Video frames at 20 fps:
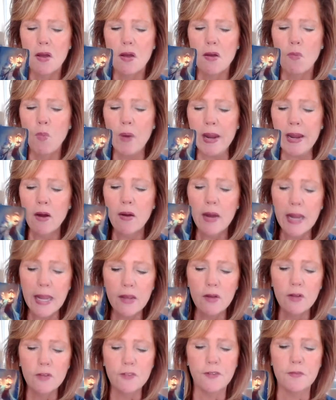We are
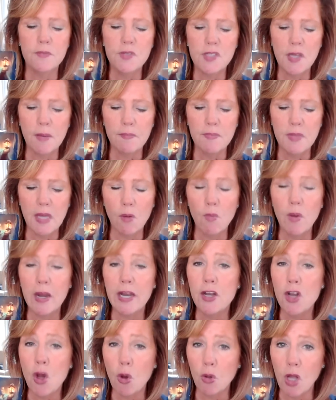healed from something when it
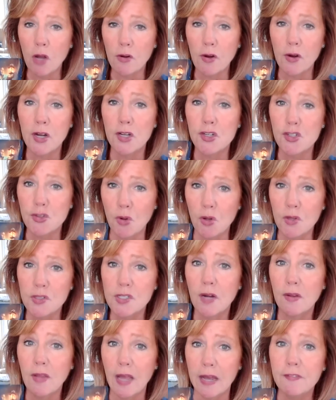no longer controls
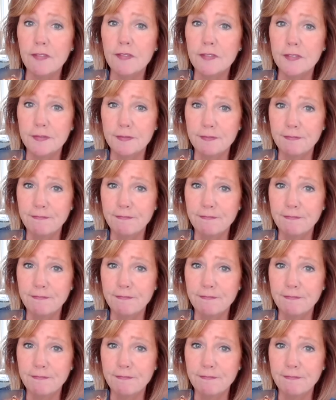our life.